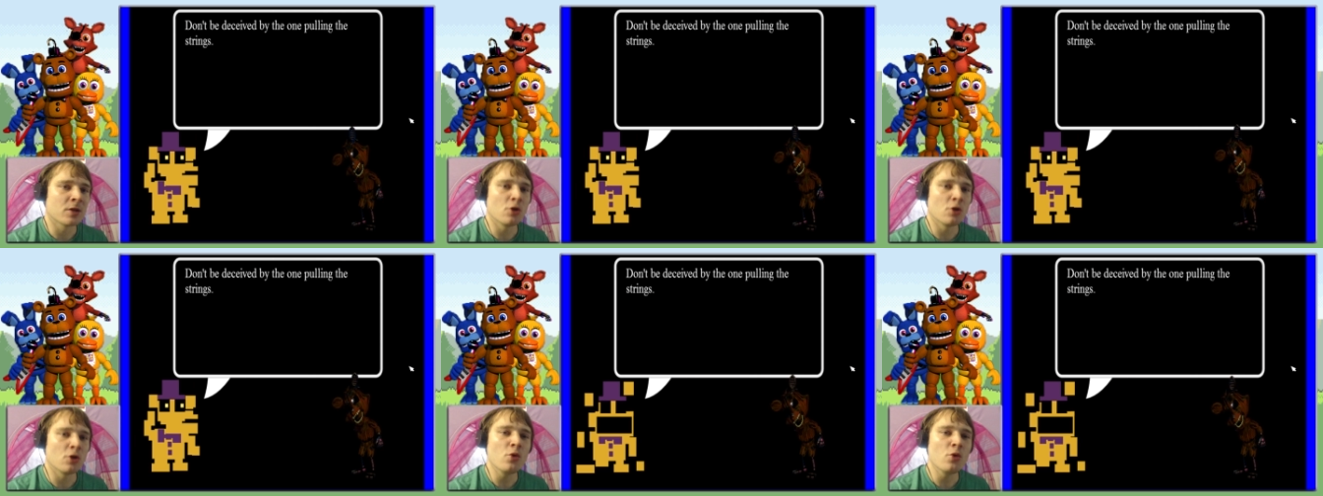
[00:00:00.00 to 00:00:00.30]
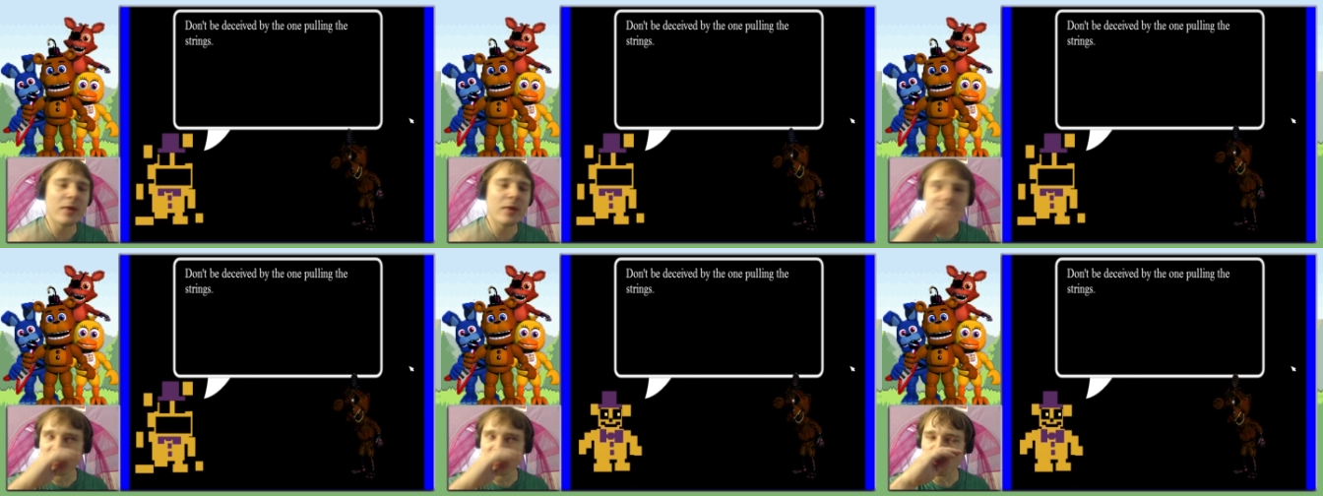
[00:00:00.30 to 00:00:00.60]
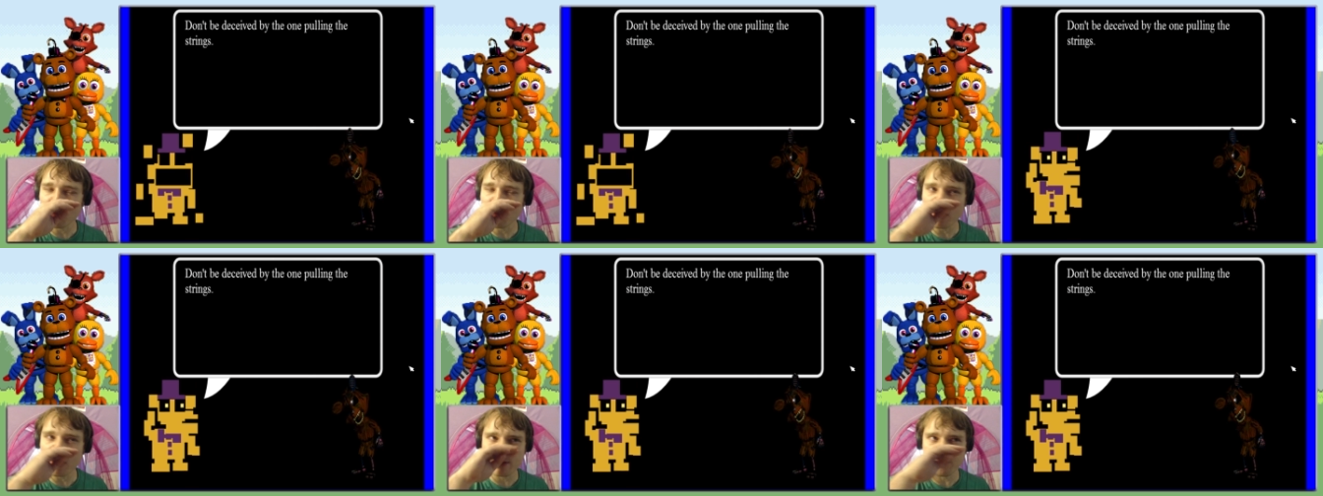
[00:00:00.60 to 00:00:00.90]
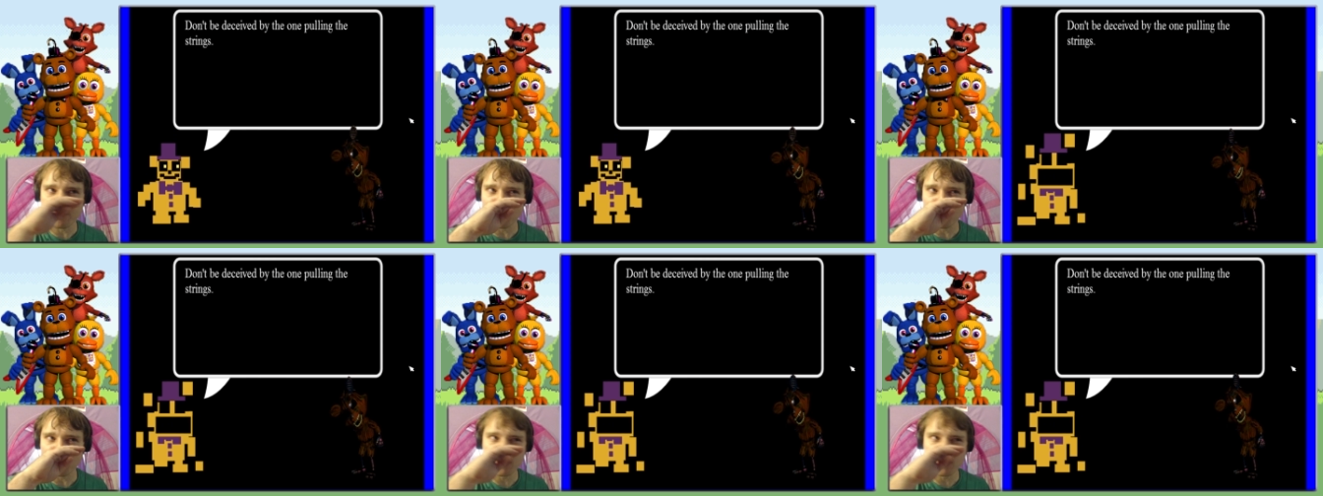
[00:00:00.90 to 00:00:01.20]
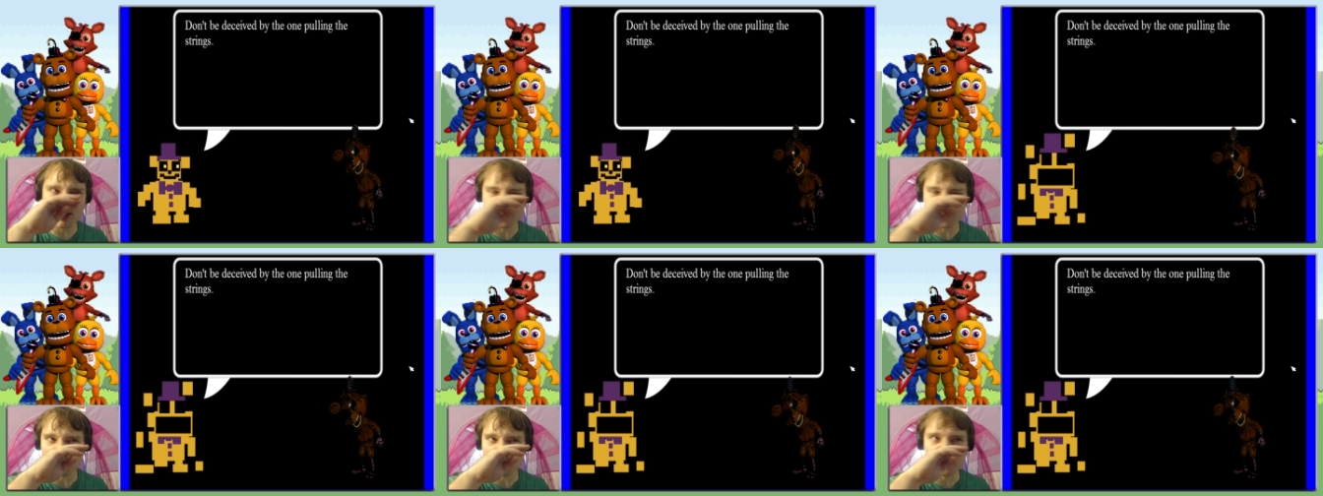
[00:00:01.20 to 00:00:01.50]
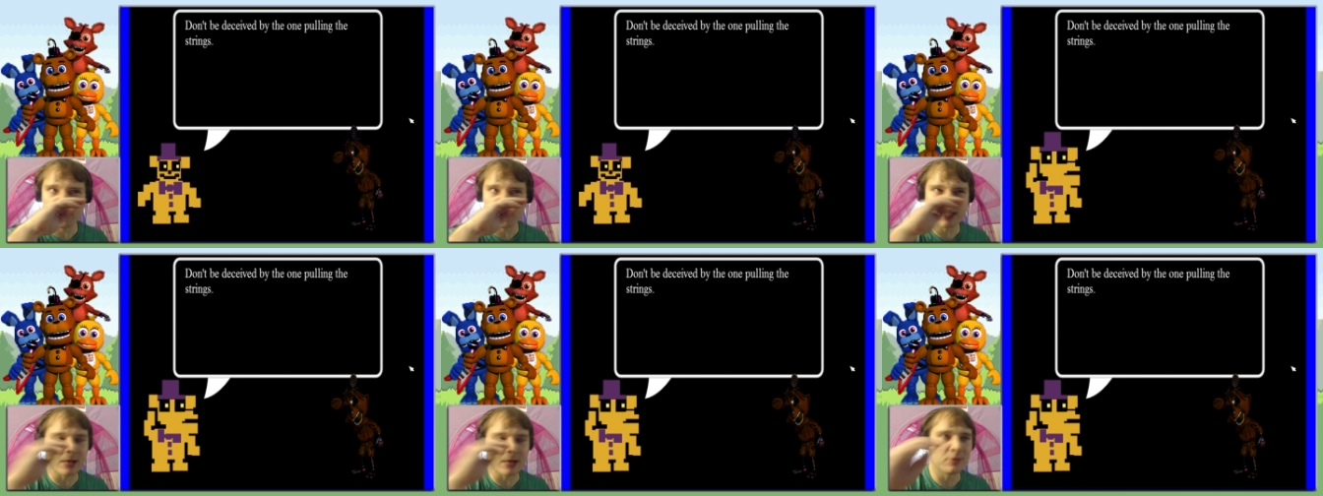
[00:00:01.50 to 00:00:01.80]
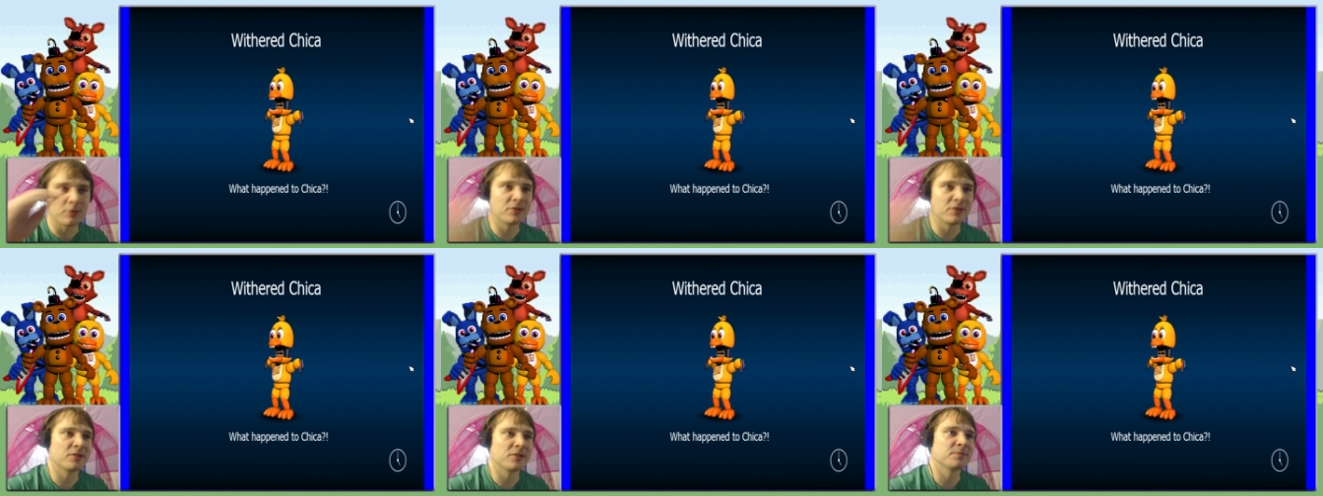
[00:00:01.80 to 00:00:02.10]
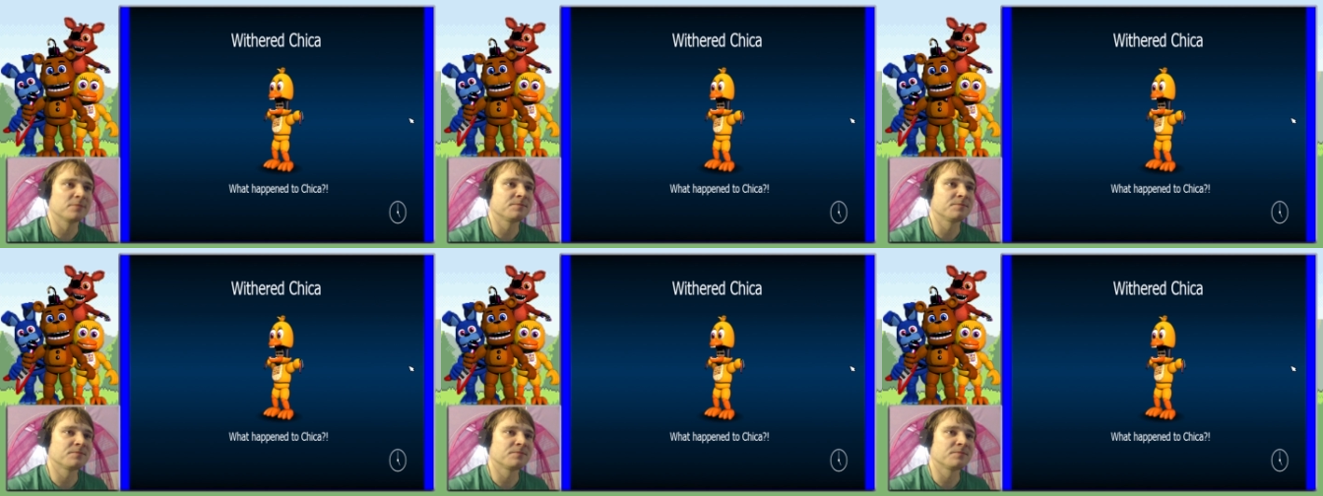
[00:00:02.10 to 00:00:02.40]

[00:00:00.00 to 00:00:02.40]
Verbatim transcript: Who is the one pulling the strings, I wonder?